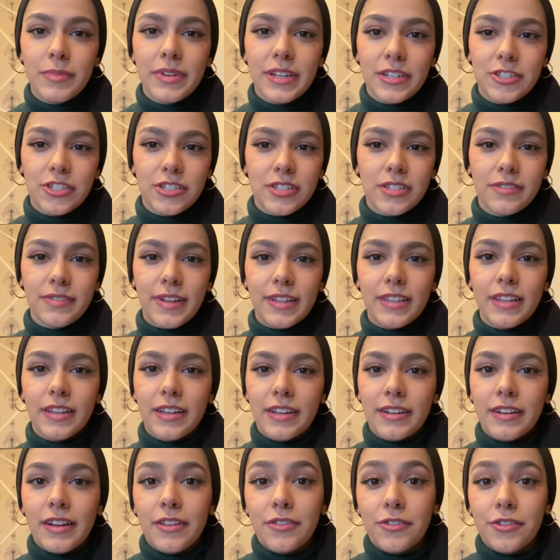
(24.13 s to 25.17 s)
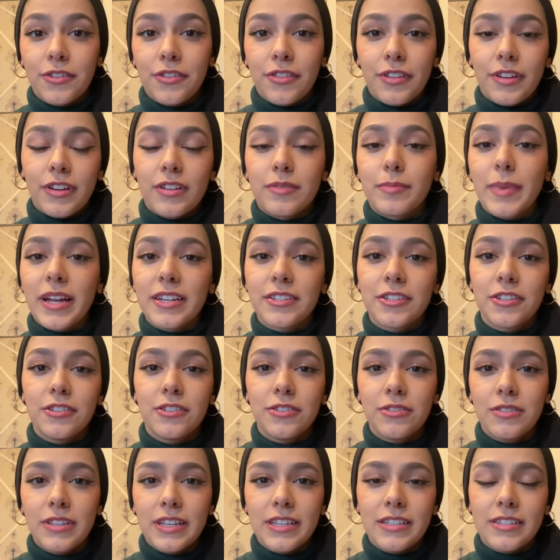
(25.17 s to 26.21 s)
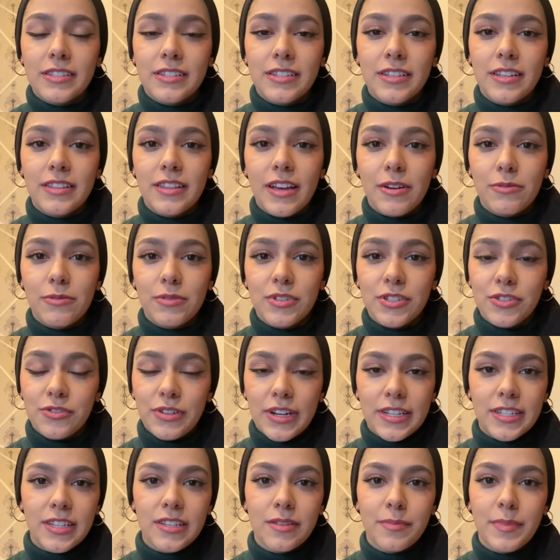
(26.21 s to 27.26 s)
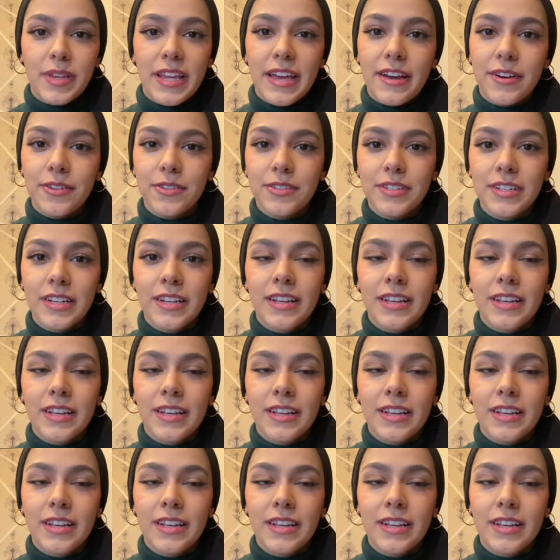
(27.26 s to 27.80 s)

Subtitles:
It just felt like another thing on my to-do list that was stressing me out.